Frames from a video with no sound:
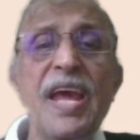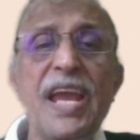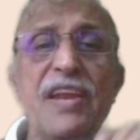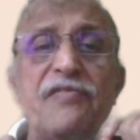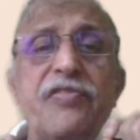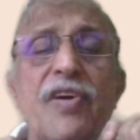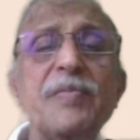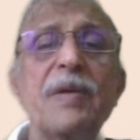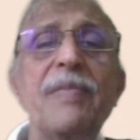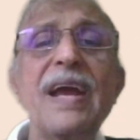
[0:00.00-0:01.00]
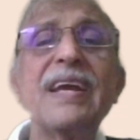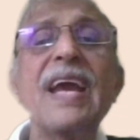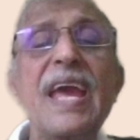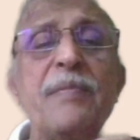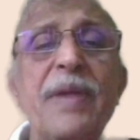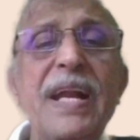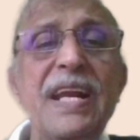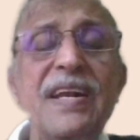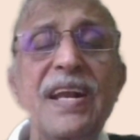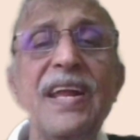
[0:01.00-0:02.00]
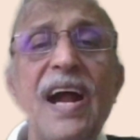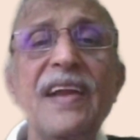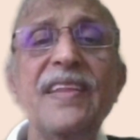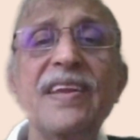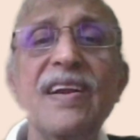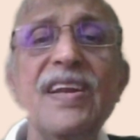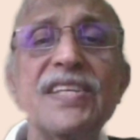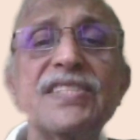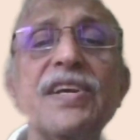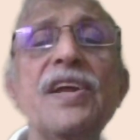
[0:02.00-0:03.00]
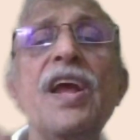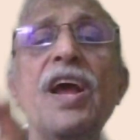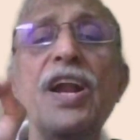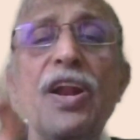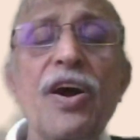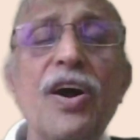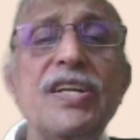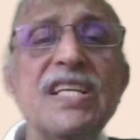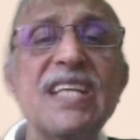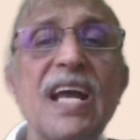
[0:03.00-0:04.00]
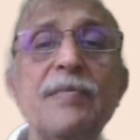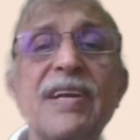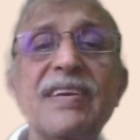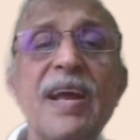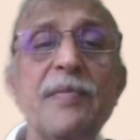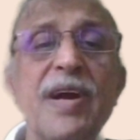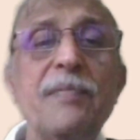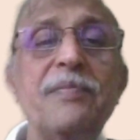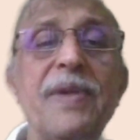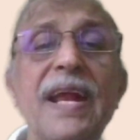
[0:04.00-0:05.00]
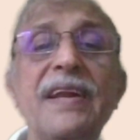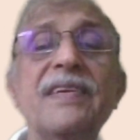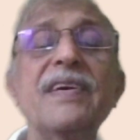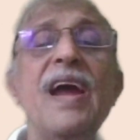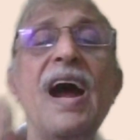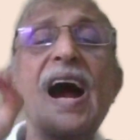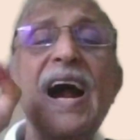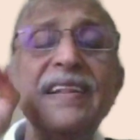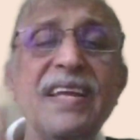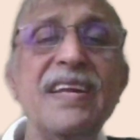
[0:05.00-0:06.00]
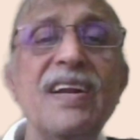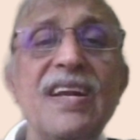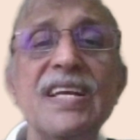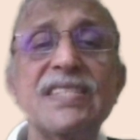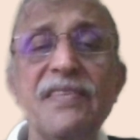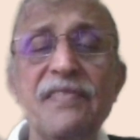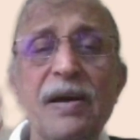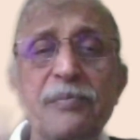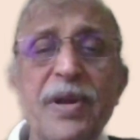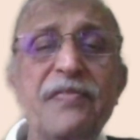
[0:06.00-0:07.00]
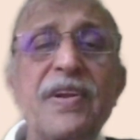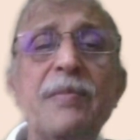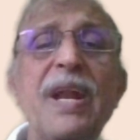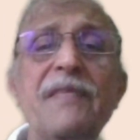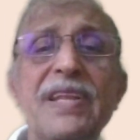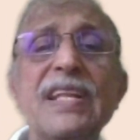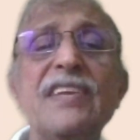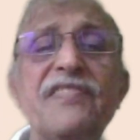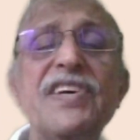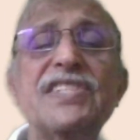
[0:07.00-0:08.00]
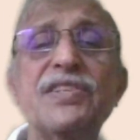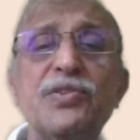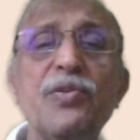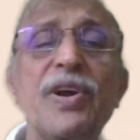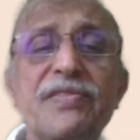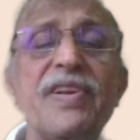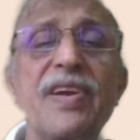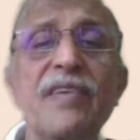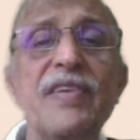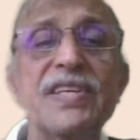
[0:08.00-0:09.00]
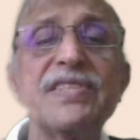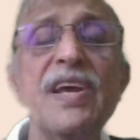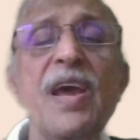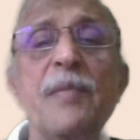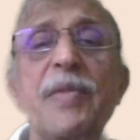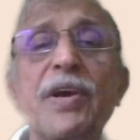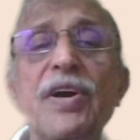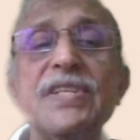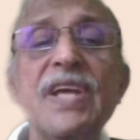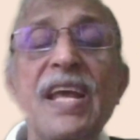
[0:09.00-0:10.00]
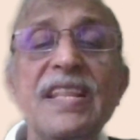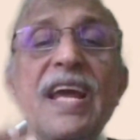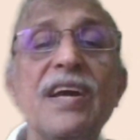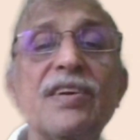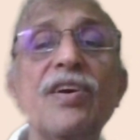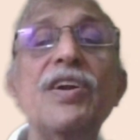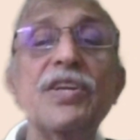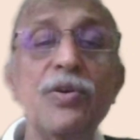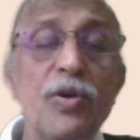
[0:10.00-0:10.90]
Inform the bank immediately at the earliest. Lodge a cybercrime complaint at the earliest, preferably within the first 2 or 3 hours, because they are called